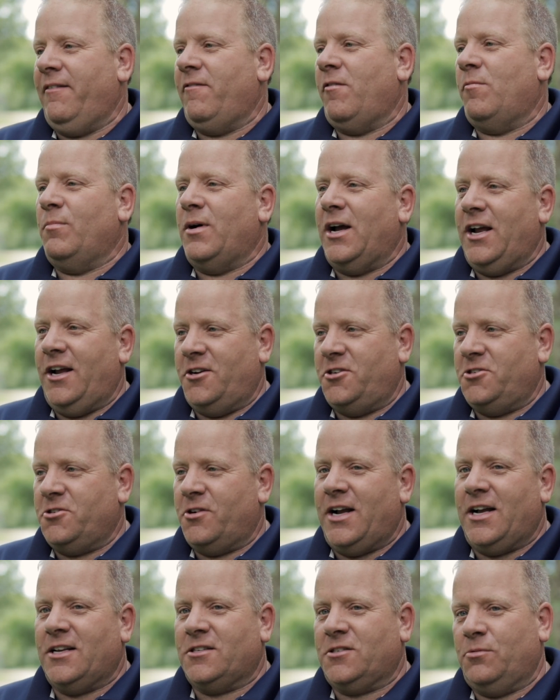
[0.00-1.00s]
gave them my
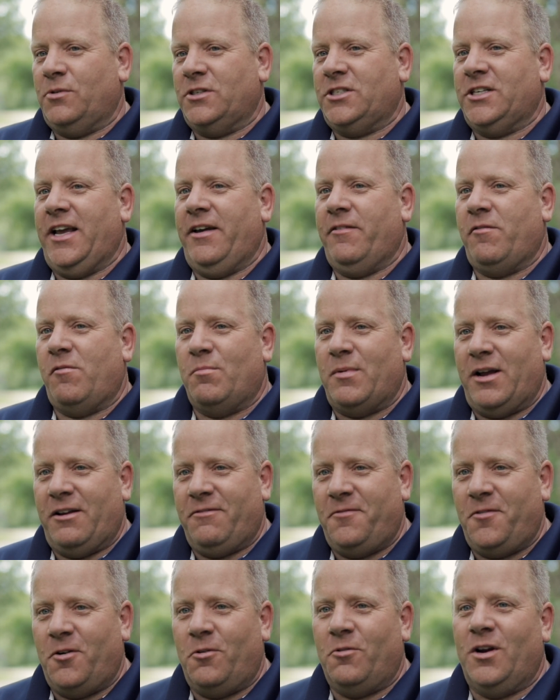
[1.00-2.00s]
address, which gave them my
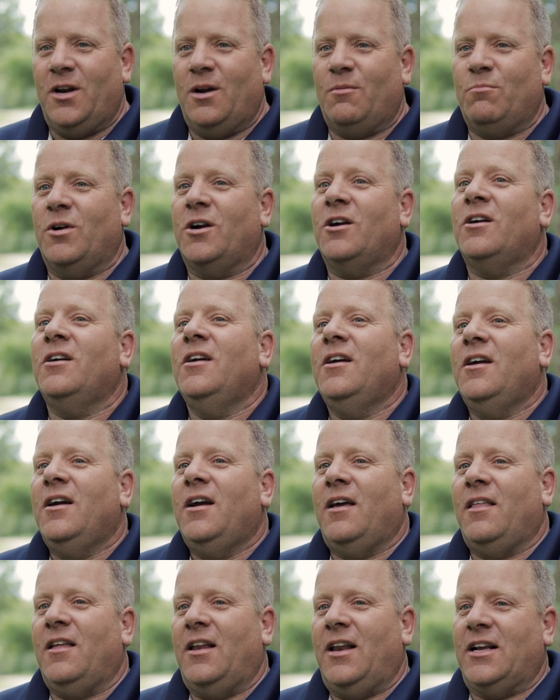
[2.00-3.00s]
phone number
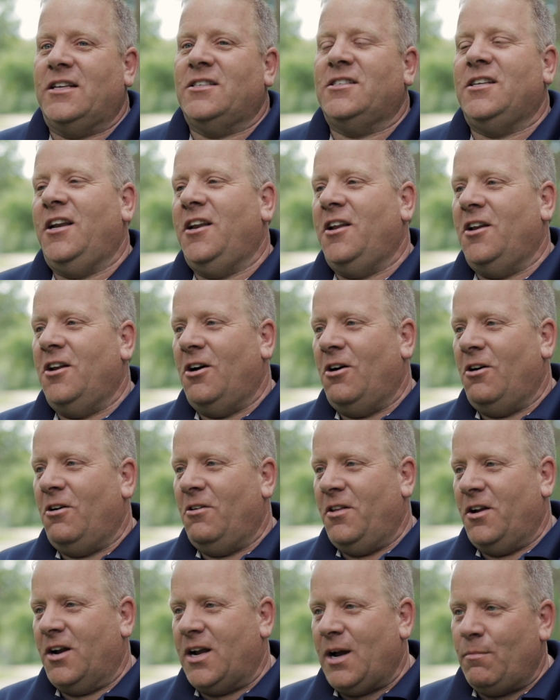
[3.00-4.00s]
and the next thing you know
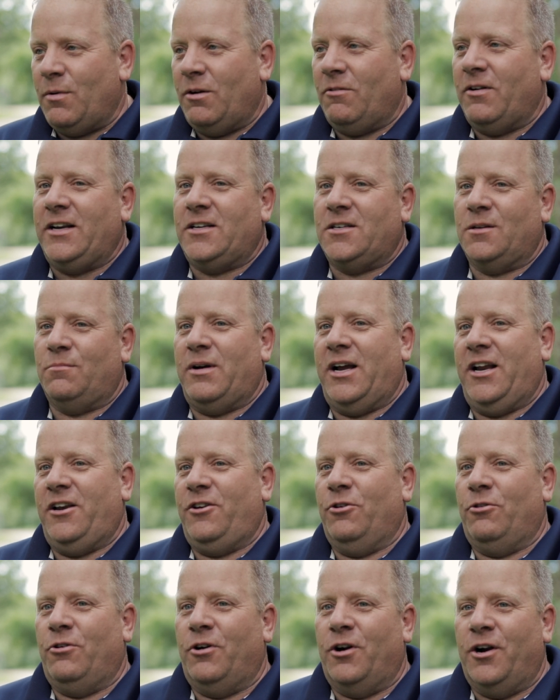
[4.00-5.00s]
they're coming right to my
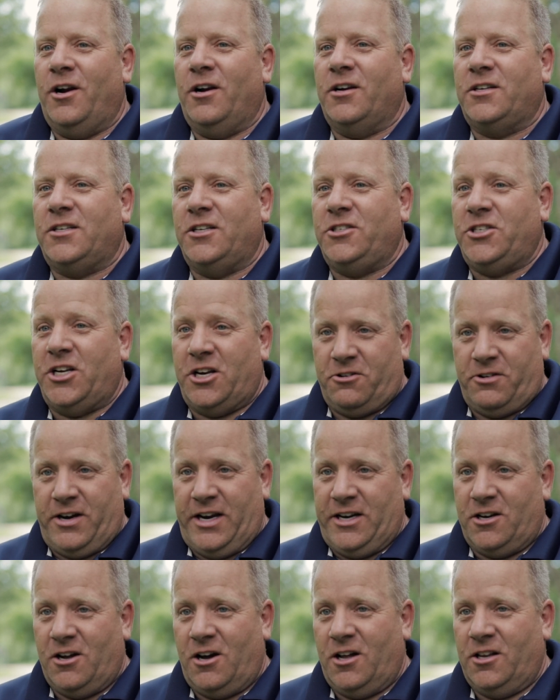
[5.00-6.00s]
door to
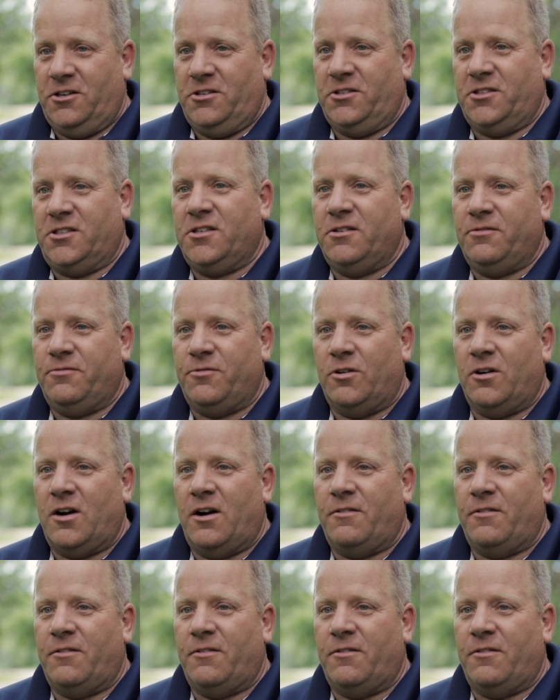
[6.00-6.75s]
generate dollars for